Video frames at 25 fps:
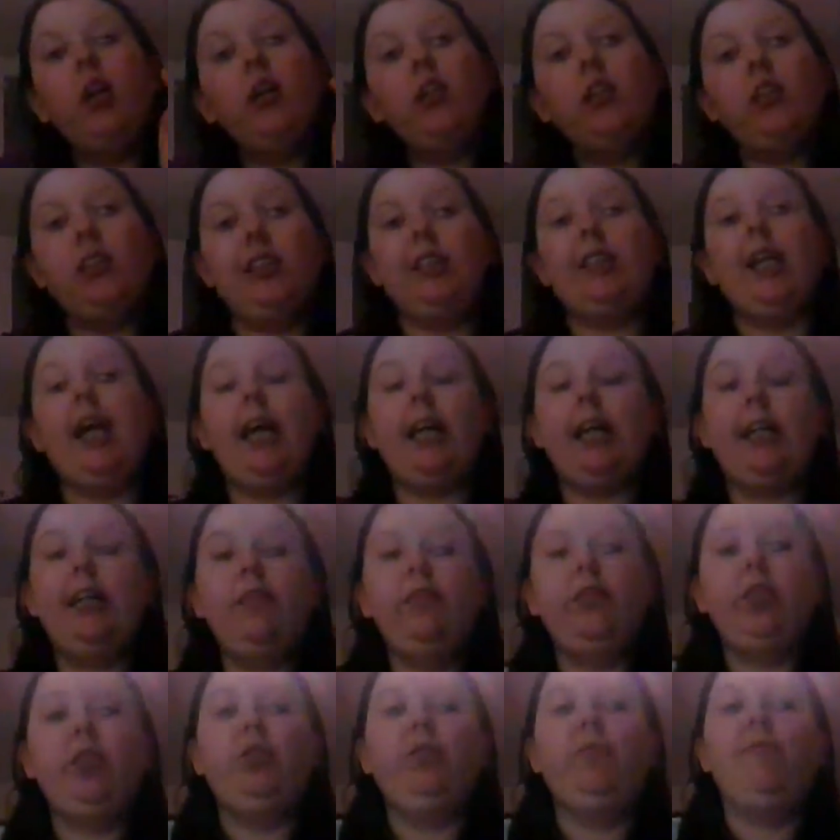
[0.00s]
because that
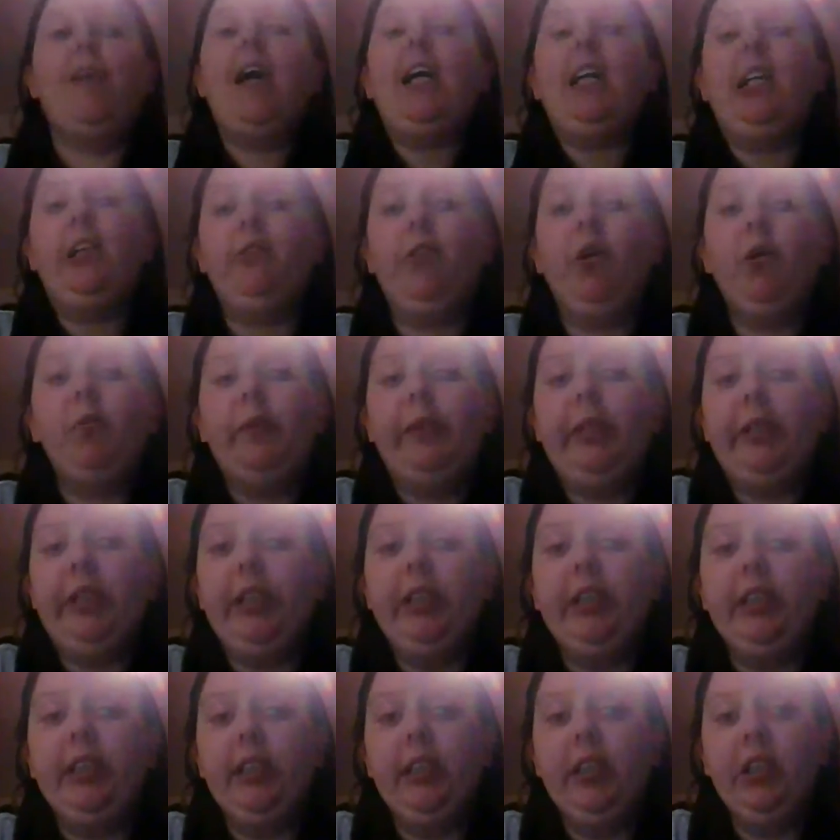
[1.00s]
gives you rider
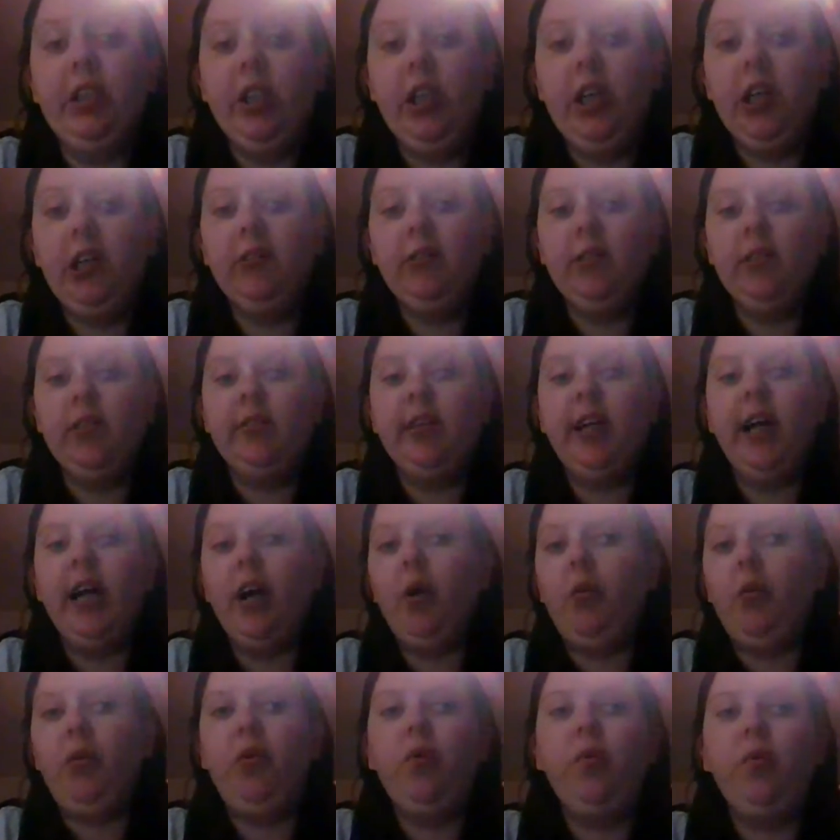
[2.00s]
options in terms of
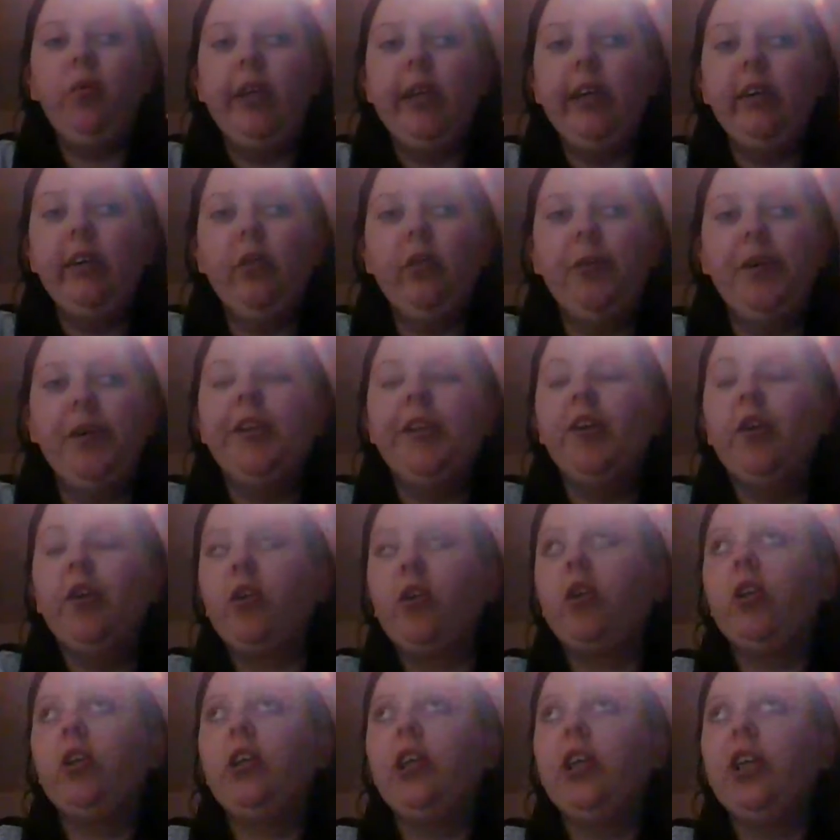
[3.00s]
how you deal with your
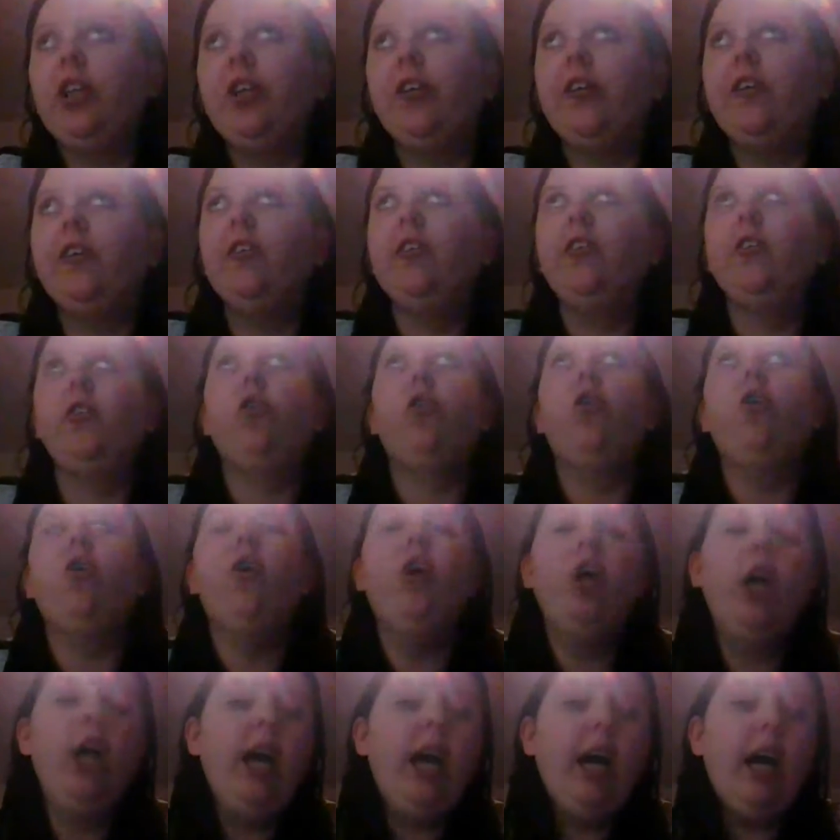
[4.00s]
conditions or
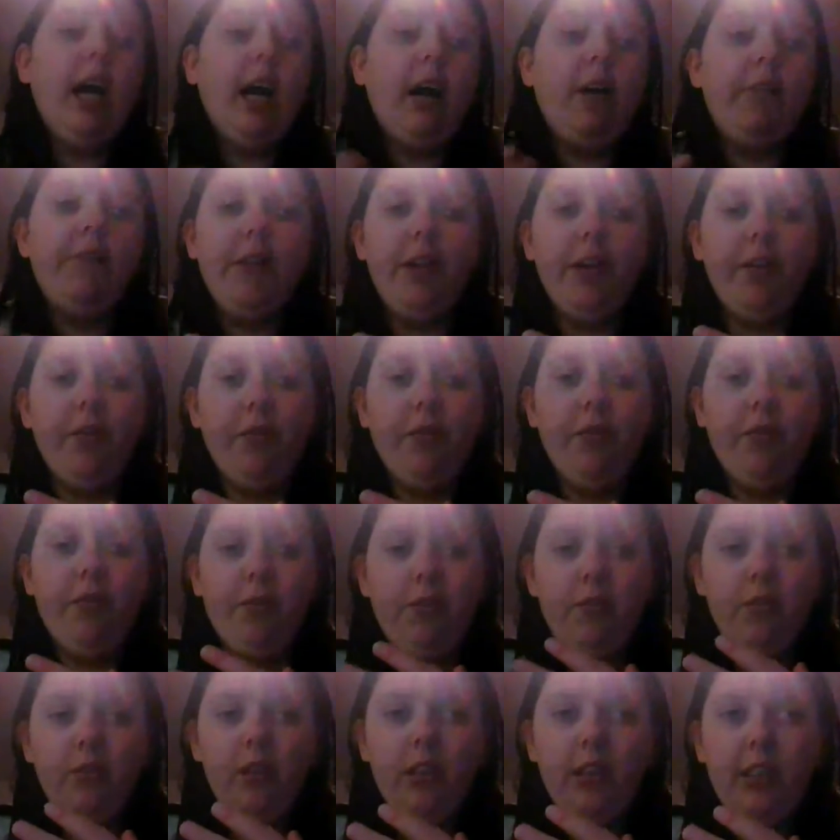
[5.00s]
how you
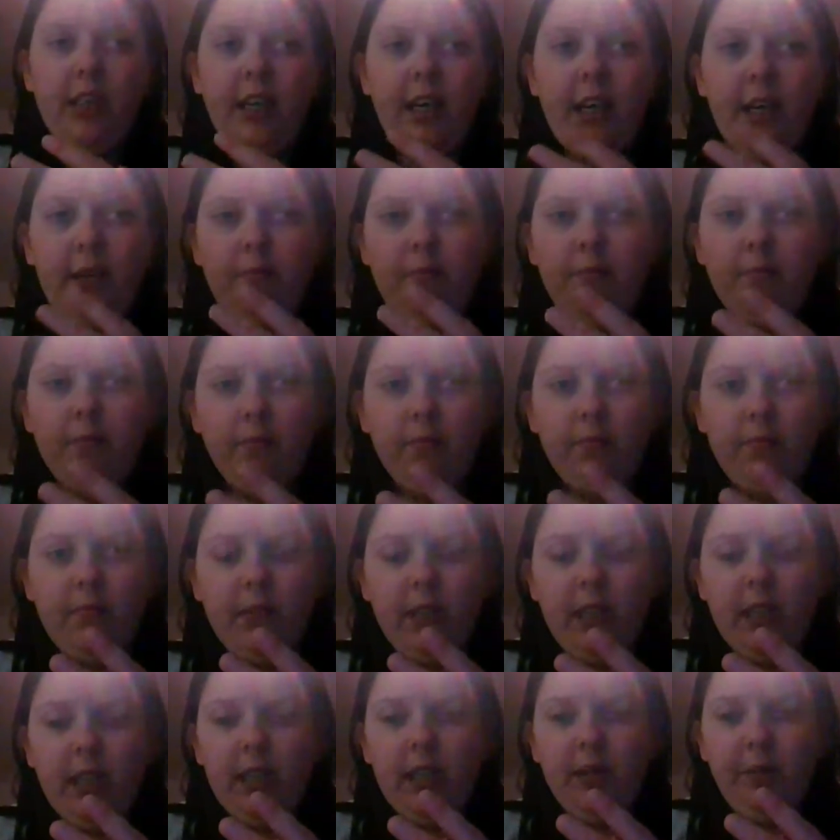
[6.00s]
deem
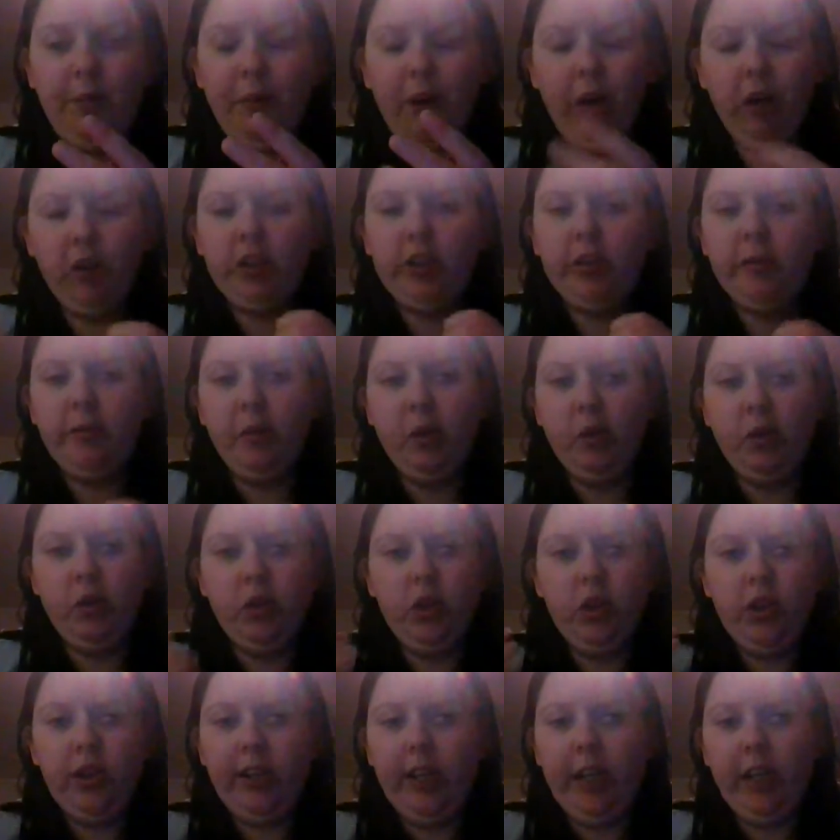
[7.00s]
it possible
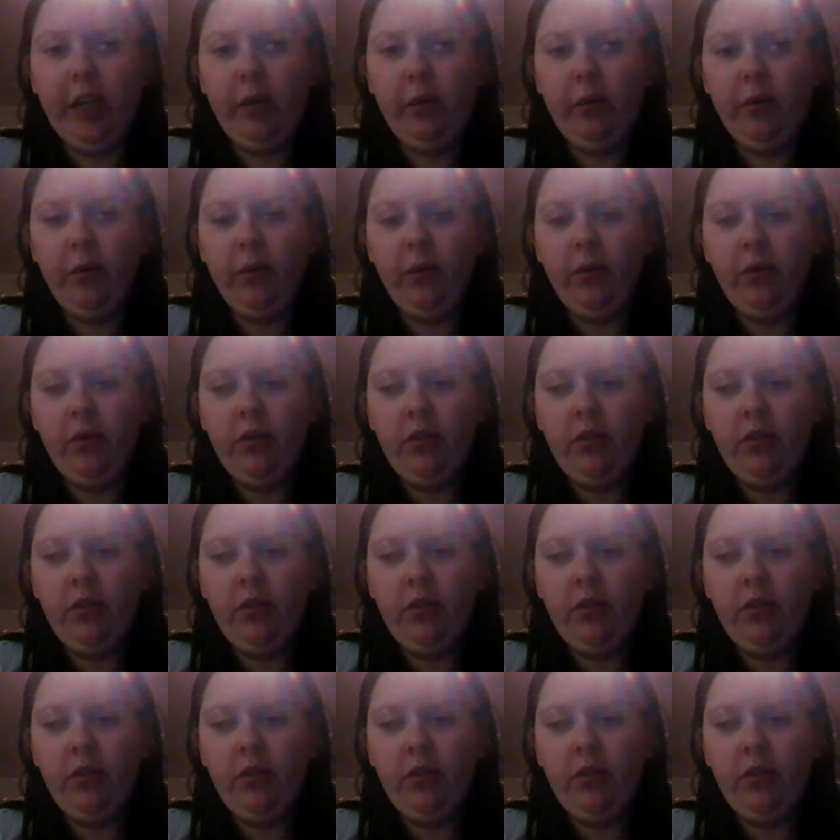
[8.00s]
to